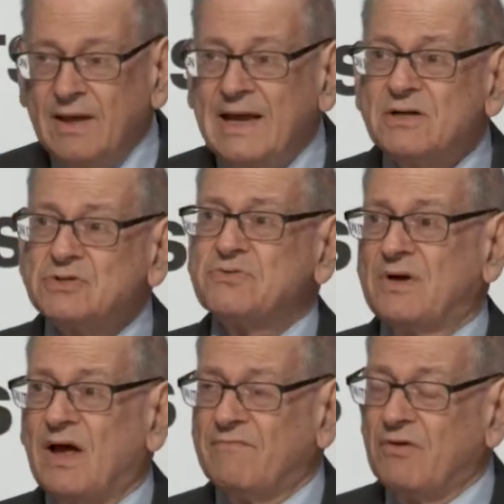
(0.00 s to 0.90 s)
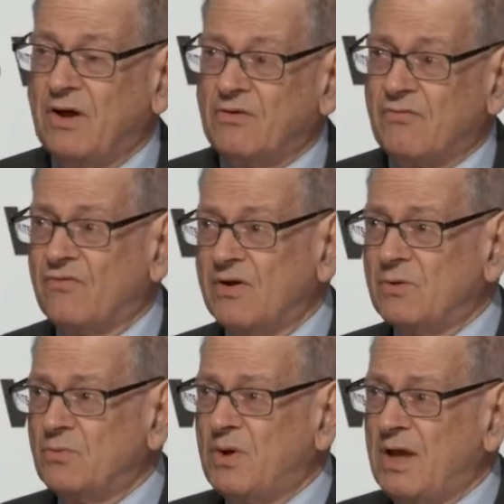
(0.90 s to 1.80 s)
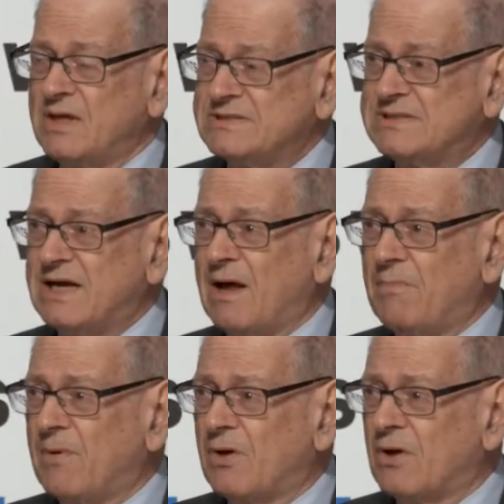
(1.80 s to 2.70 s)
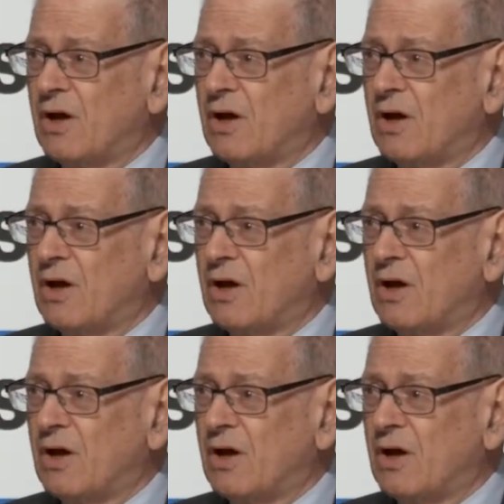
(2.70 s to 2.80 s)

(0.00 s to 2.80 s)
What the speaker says: industry got very interested, and we set up a